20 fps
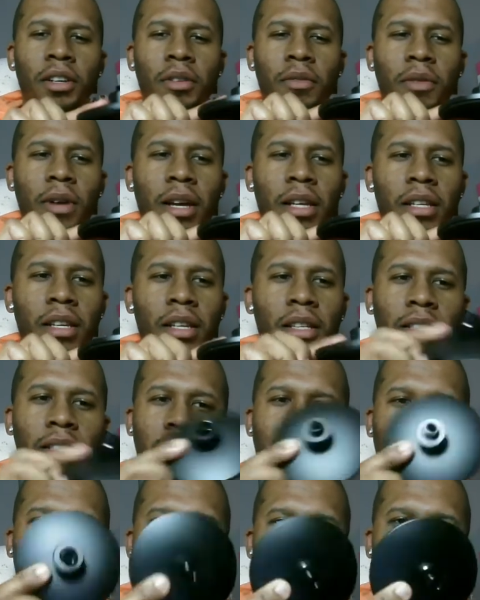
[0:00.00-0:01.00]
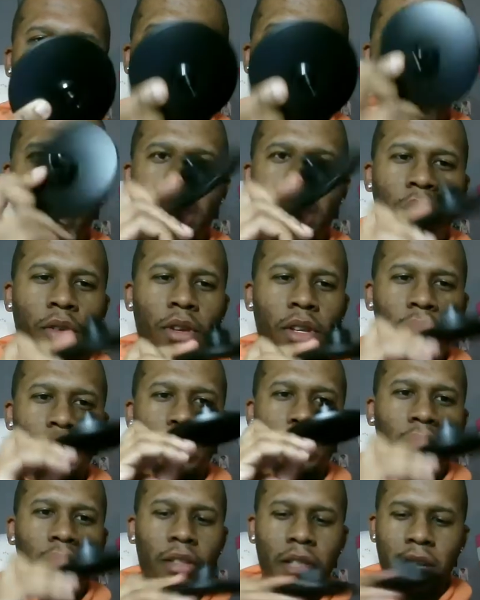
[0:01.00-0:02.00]
Right there, it's got some weight on it.
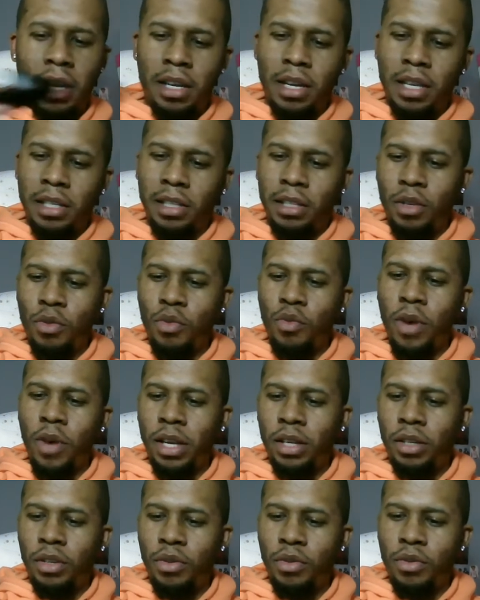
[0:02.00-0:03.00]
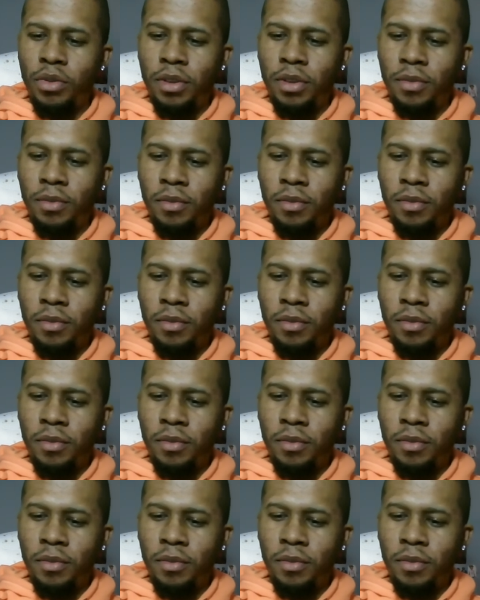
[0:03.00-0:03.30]
A nice little weight to it.